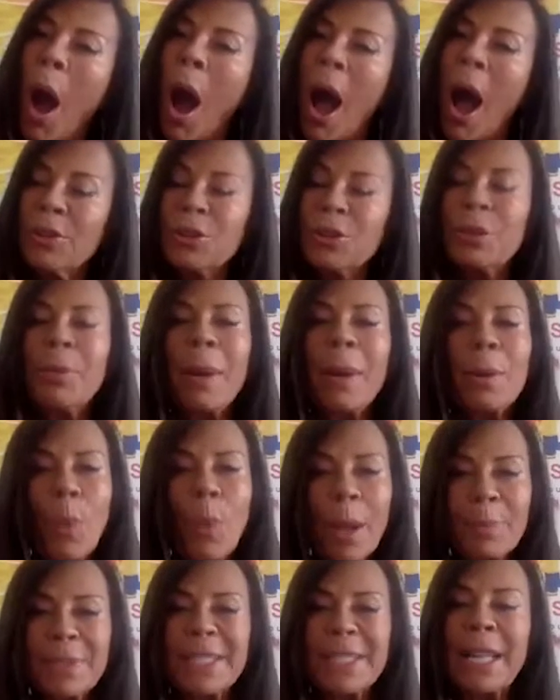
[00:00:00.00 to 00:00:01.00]
onto my
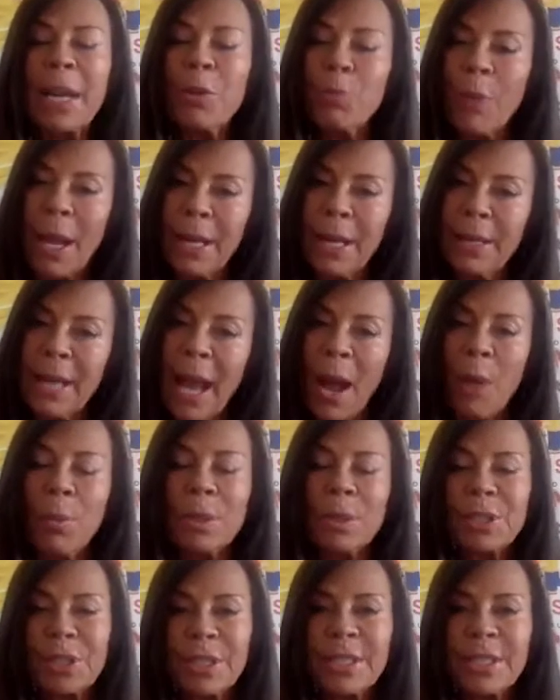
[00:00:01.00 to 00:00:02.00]
website right now,
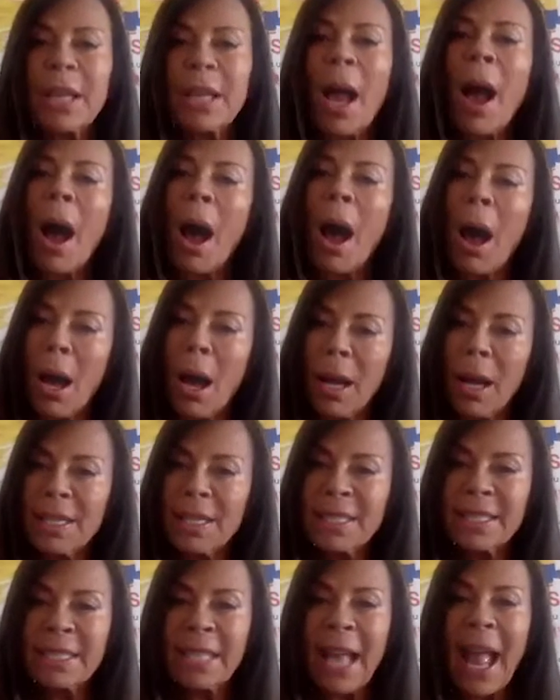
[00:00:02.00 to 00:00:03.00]
which is
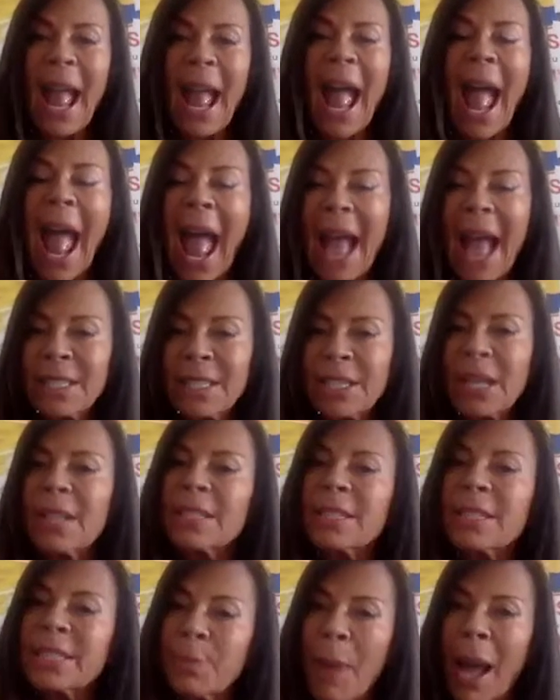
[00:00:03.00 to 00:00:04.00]

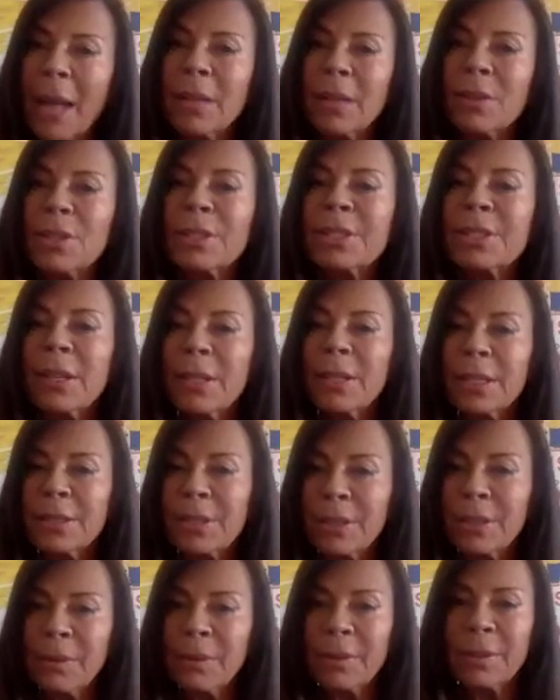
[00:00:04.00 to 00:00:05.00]

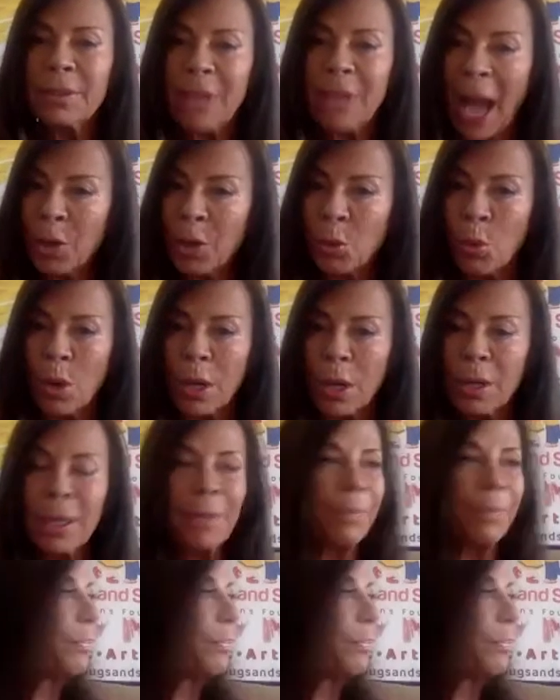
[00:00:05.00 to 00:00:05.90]
hugsandsmiles.org.